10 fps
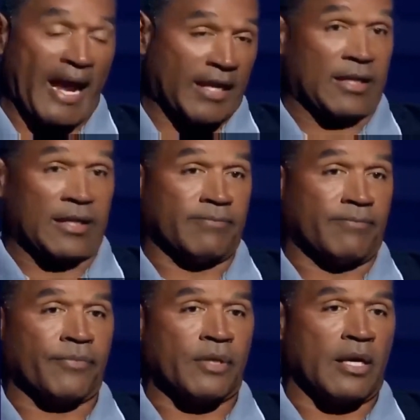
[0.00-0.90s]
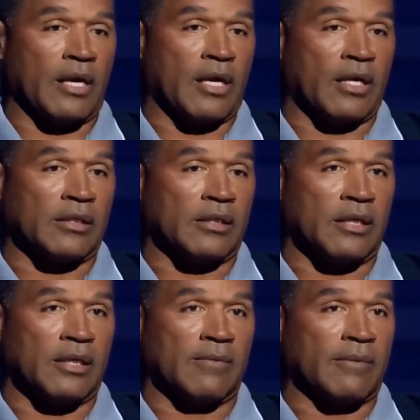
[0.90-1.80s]
like he was past it
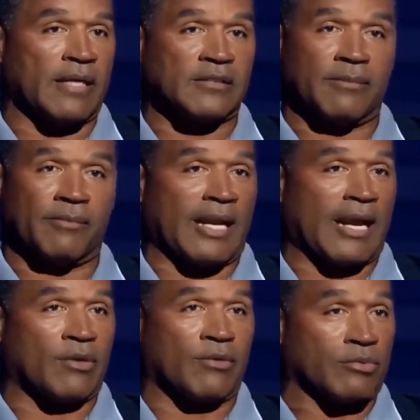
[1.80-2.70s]
but it's clear that this